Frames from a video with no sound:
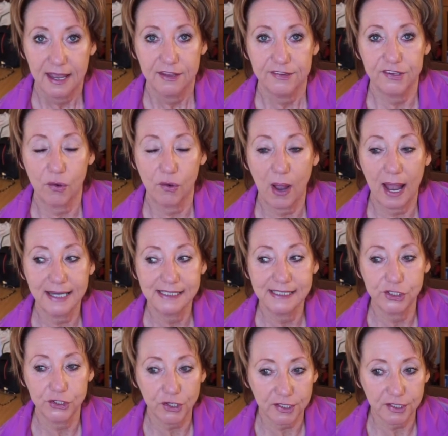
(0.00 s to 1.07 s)
So I
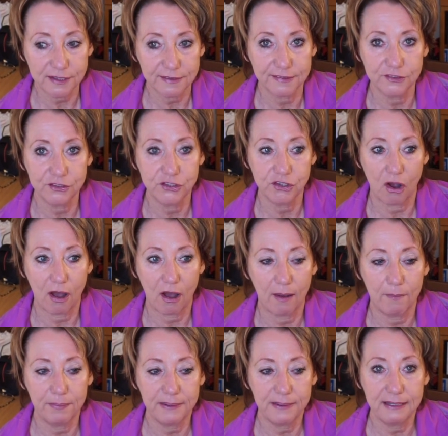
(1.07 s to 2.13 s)
took this
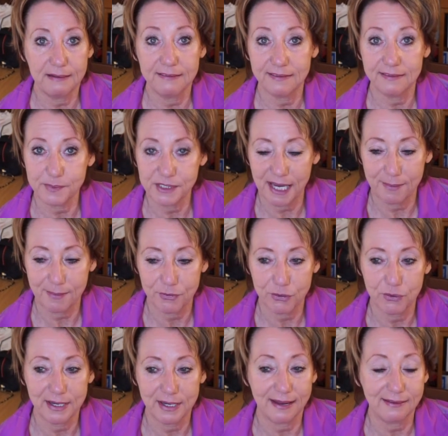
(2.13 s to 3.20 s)
job in
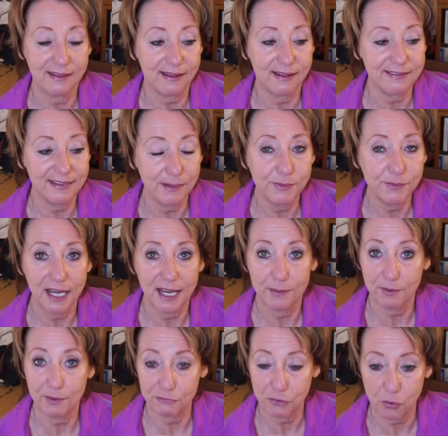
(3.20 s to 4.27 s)
September, and at that same
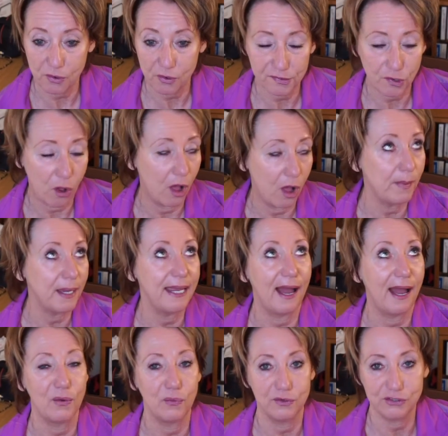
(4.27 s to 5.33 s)
time, of course, all my
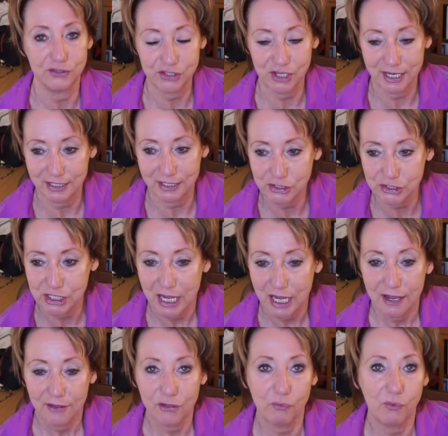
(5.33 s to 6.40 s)
hours changed.
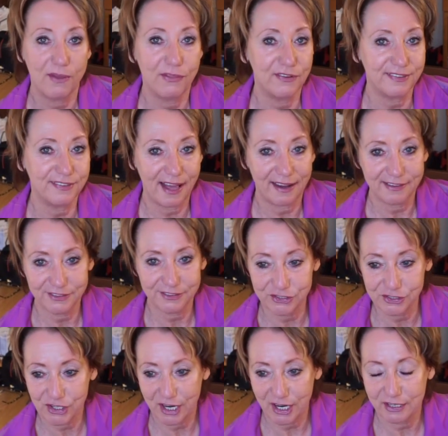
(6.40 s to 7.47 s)
The weather started to
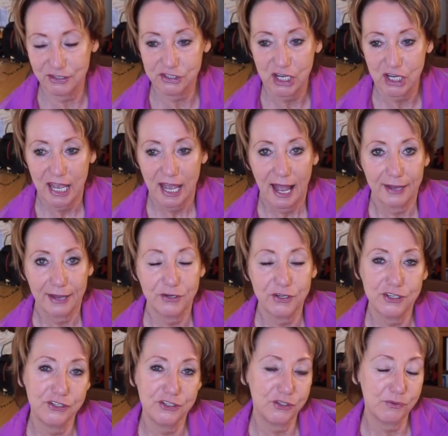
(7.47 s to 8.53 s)
change. I
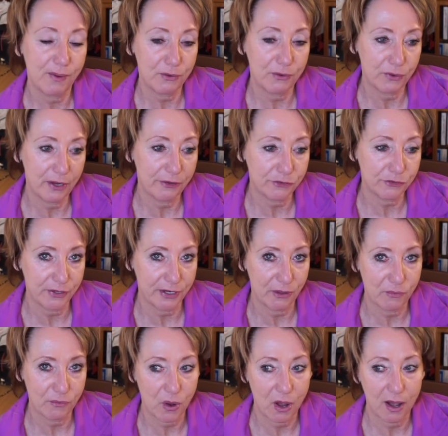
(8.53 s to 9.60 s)
couldn't do my rail
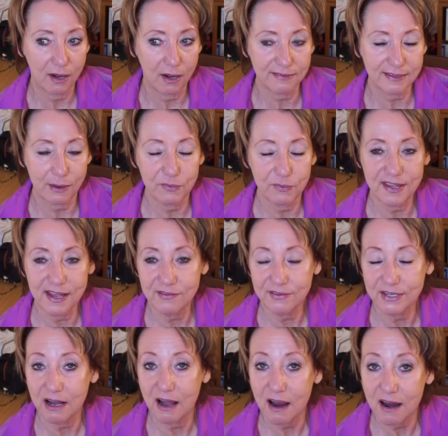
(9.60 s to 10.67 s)
trail walks. I was
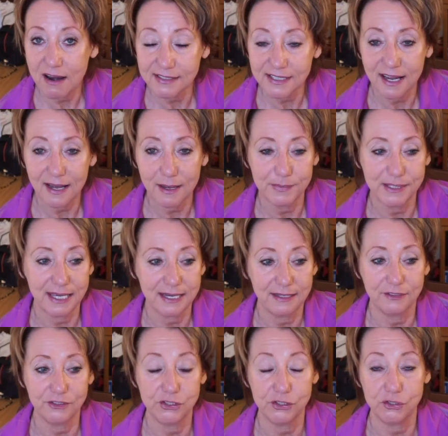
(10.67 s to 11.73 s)
having a hard time
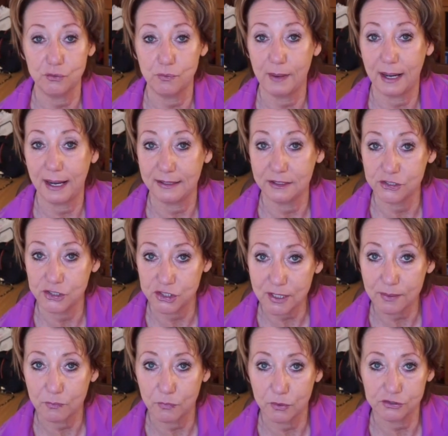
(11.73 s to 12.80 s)
getting to my
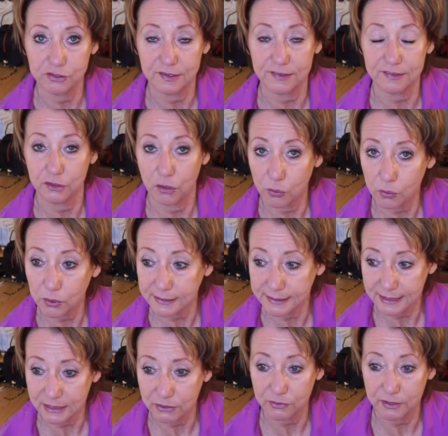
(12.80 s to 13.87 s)
gym, which is local
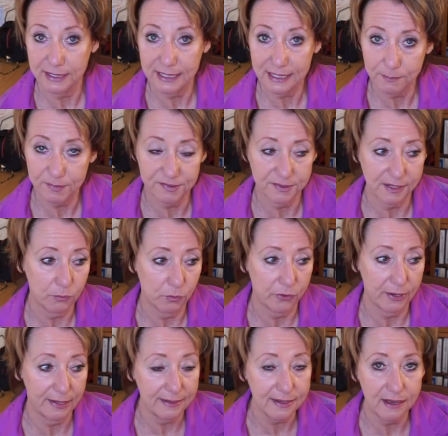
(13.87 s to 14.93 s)
here in Hampstead where
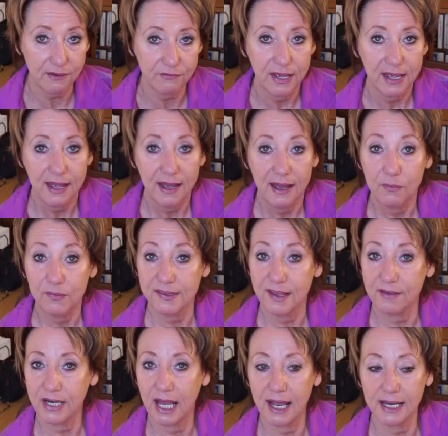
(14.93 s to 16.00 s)
I live. I was
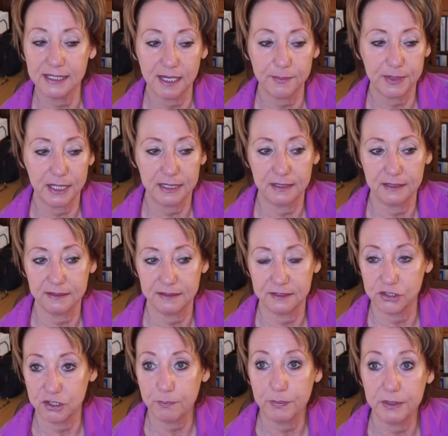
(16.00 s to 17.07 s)
having a hard time getting to the
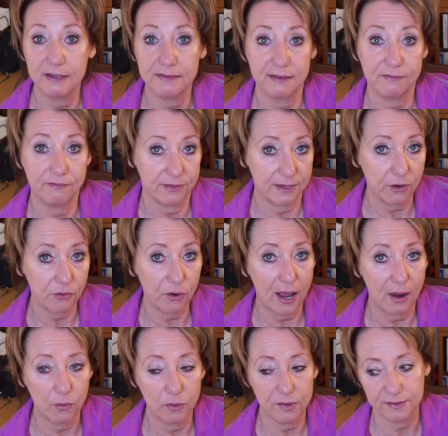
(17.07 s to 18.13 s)
gym because of their
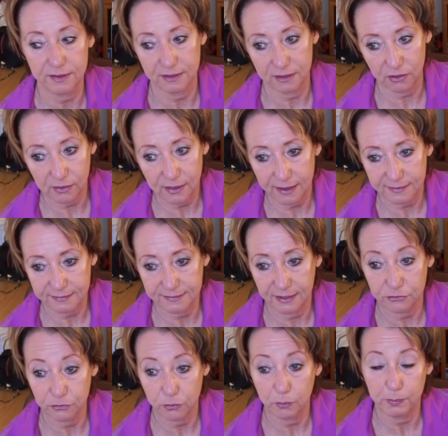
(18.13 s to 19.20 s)
hours and their class
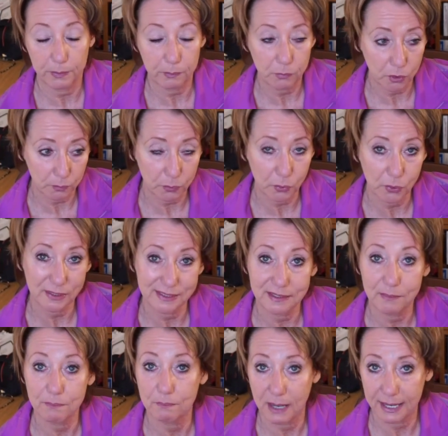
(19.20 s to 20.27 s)
schedule, but more importantly,
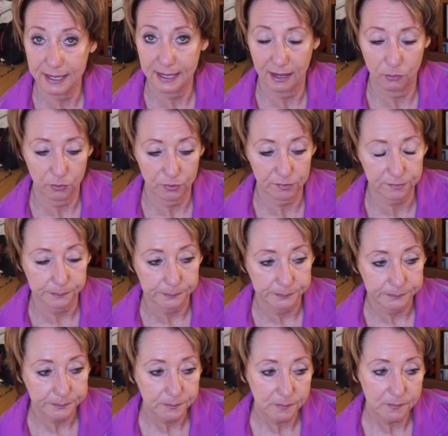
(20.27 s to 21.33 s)
my hours.
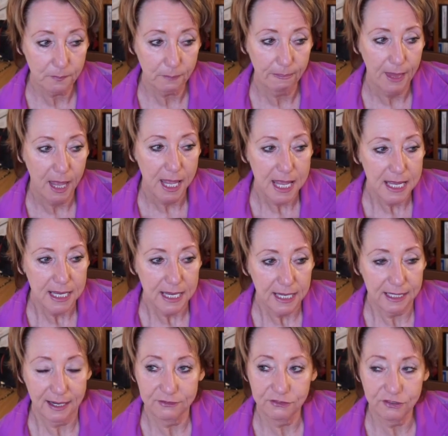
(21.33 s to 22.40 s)

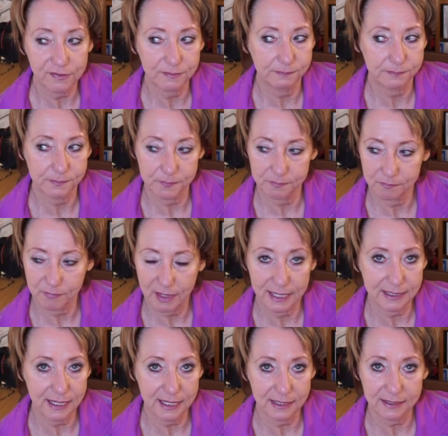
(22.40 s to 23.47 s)
And I
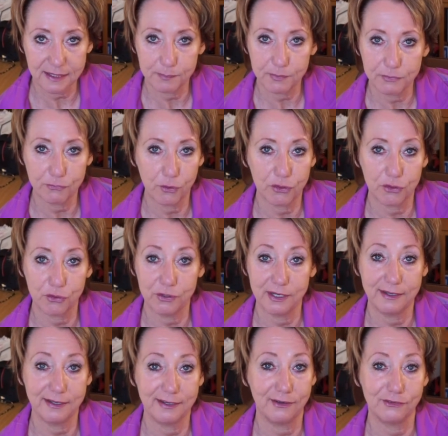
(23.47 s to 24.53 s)
can't get up at 4:30
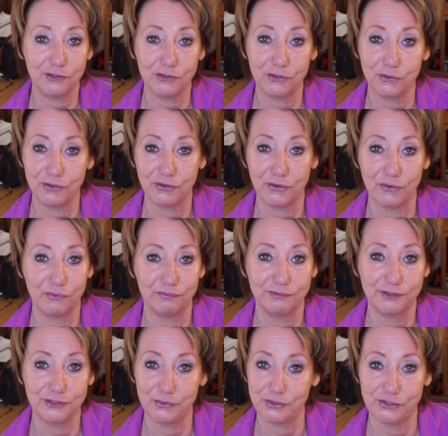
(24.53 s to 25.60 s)
and get out the door and go
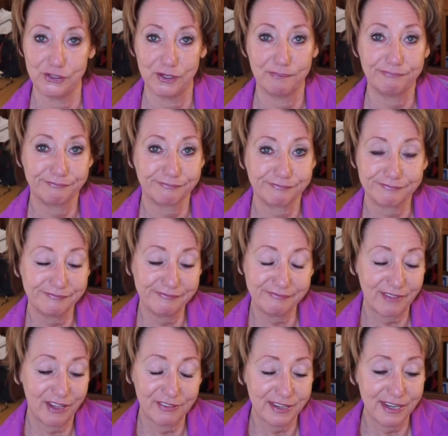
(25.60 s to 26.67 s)
to a gym.
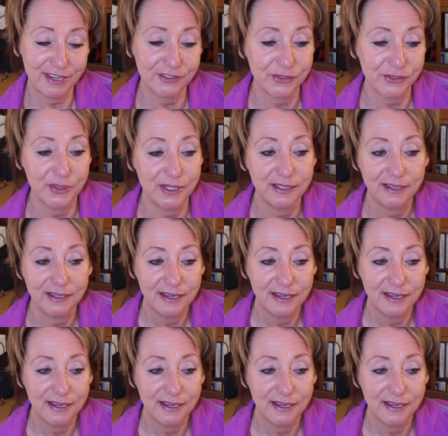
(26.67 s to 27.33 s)
Just can't do it.